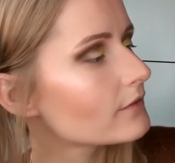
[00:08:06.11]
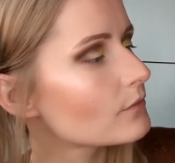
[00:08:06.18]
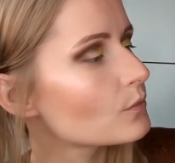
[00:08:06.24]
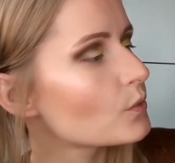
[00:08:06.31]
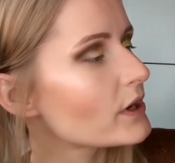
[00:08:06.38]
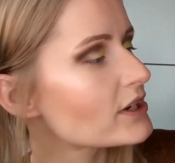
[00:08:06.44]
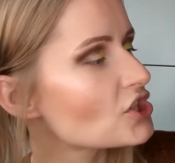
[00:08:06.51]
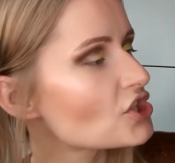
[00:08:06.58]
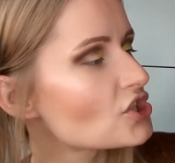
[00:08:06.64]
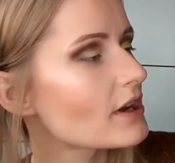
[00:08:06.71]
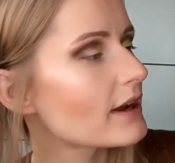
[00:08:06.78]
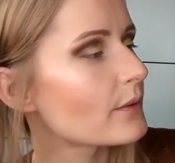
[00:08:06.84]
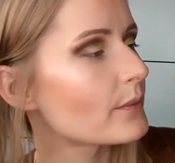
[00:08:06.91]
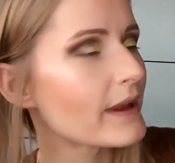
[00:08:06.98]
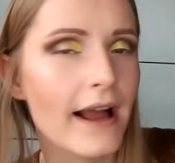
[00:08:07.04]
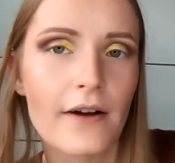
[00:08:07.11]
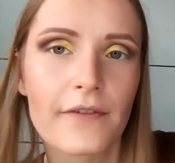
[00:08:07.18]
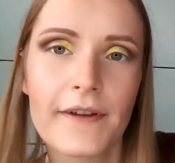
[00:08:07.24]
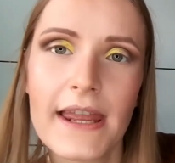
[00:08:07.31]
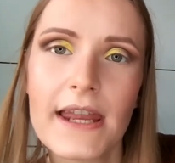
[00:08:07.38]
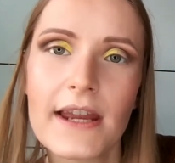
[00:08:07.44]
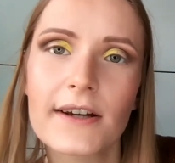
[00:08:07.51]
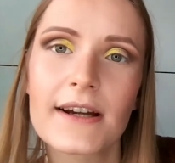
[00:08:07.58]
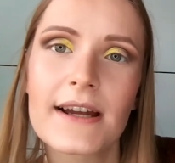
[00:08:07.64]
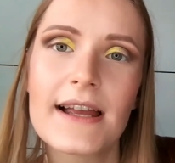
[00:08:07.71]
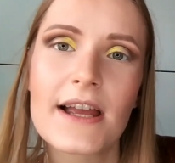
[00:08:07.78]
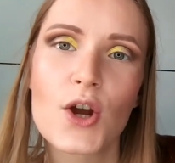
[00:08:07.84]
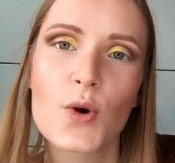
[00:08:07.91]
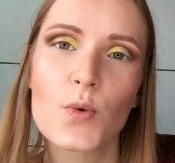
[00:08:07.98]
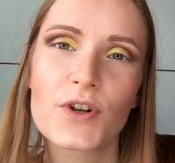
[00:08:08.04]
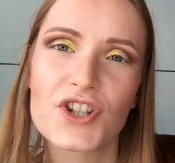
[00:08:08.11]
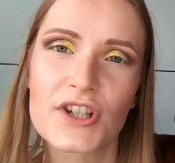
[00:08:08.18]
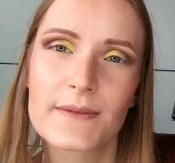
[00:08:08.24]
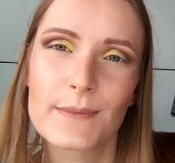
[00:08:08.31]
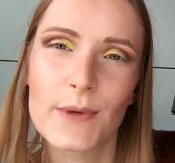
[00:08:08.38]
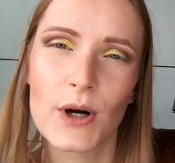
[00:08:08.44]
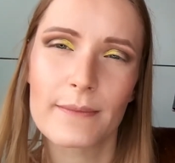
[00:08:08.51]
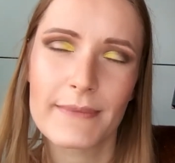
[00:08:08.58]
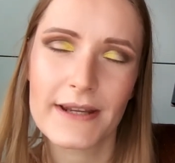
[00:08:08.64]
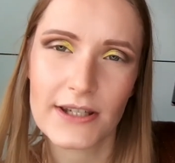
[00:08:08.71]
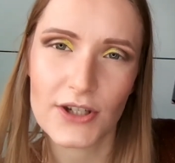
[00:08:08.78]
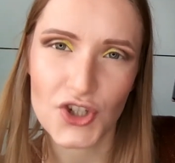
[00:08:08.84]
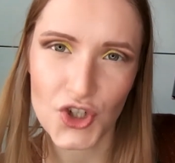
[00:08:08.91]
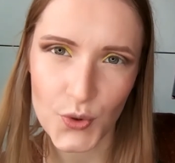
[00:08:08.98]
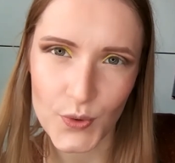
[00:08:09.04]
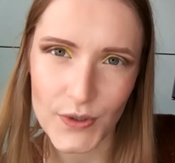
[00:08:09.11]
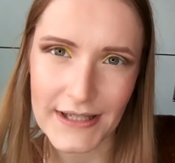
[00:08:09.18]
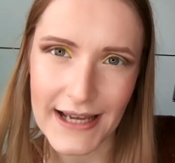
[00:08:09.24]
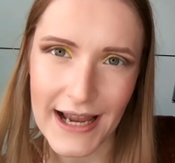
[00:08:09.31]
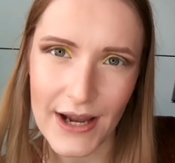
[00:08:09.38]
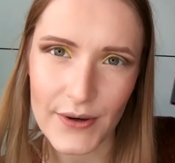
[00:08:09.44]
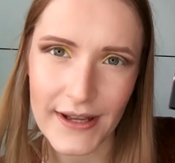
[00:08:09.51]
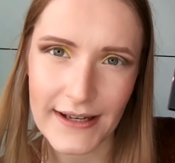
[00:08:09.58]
which we have here, which is more a bit tuned down.